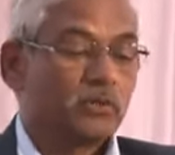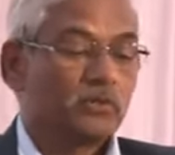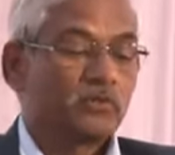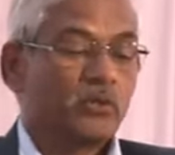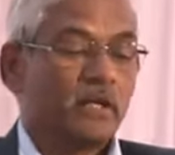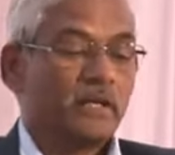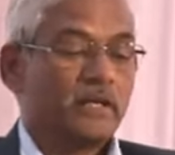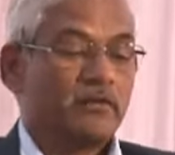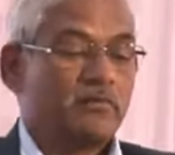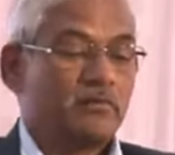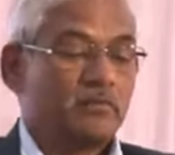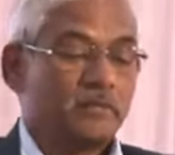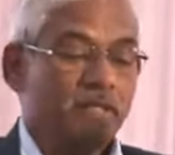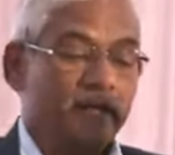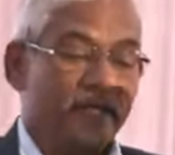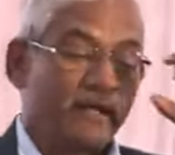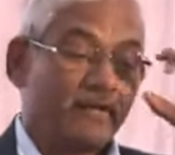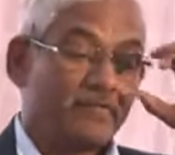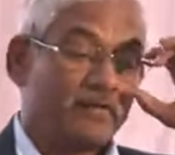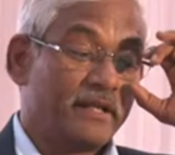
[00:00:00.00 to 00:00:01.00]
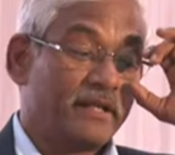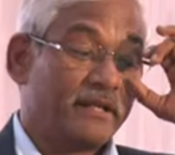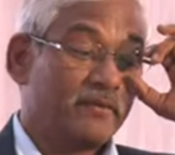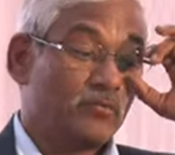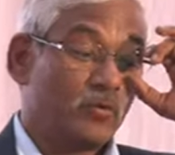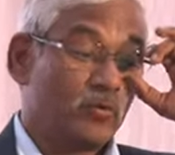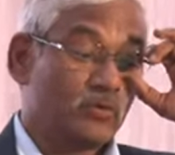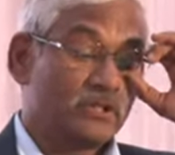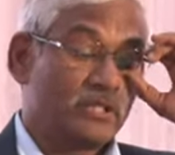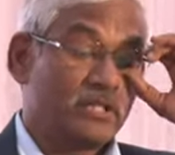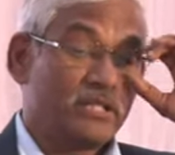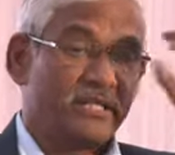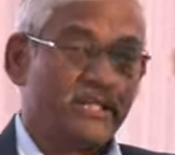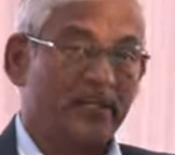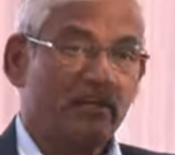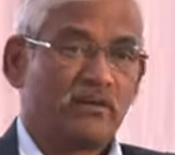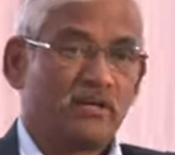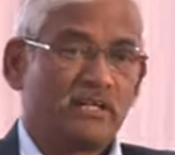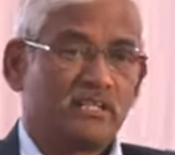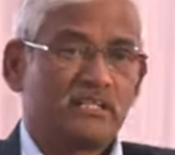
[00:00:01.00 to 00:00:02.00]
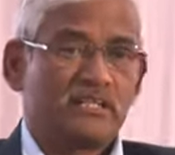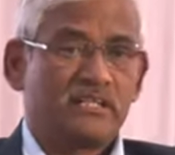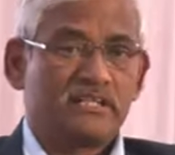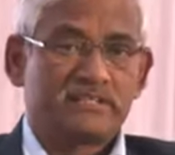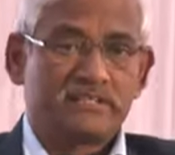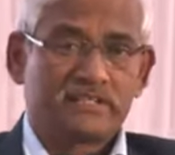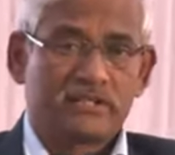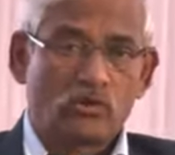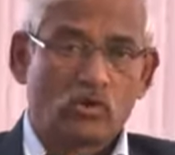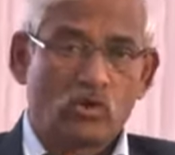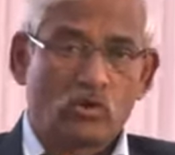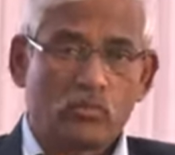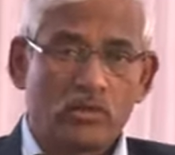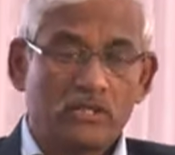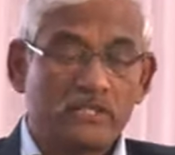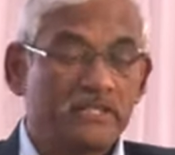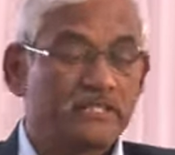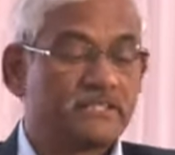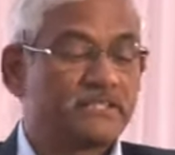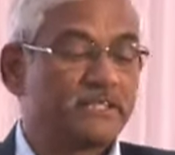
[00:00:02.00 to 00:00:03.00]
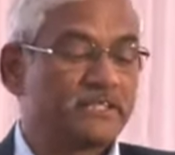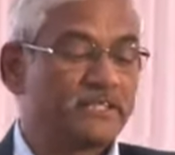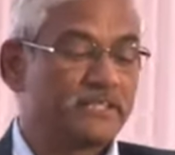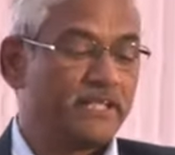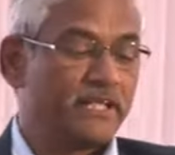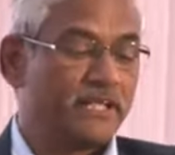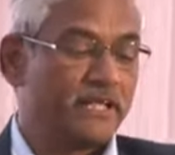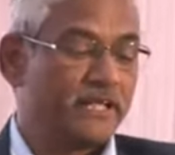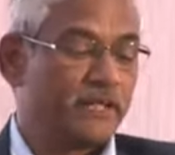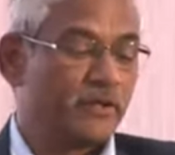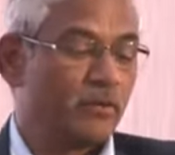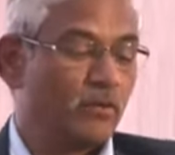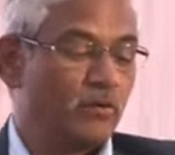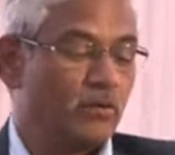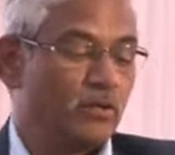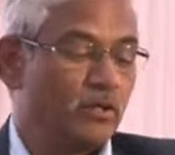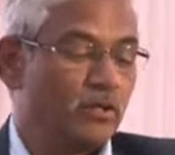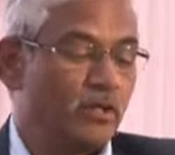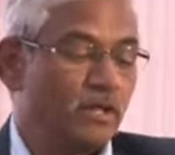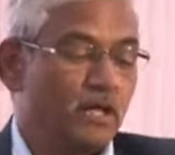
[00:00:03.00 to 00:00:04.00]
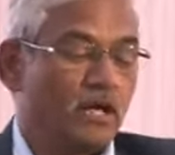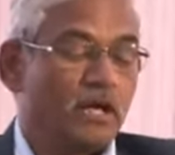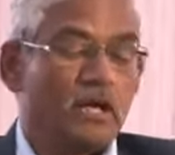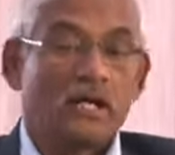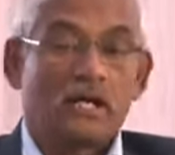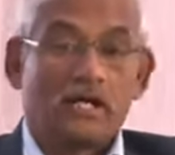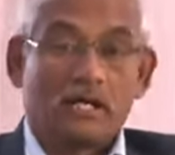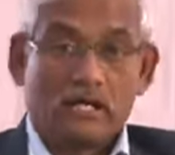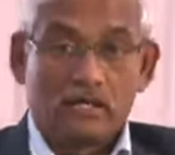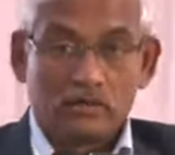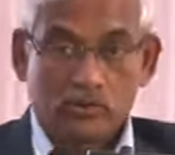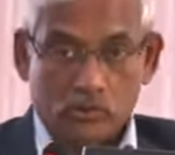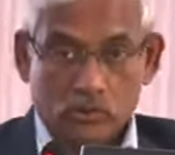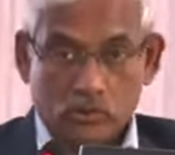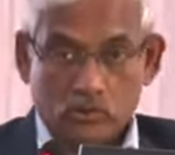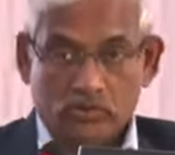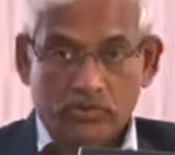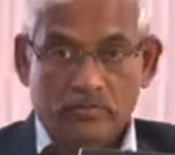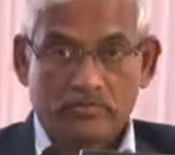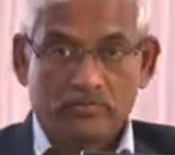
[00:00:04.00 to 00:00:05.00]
So I will be covering mostly on this global disease scenario and also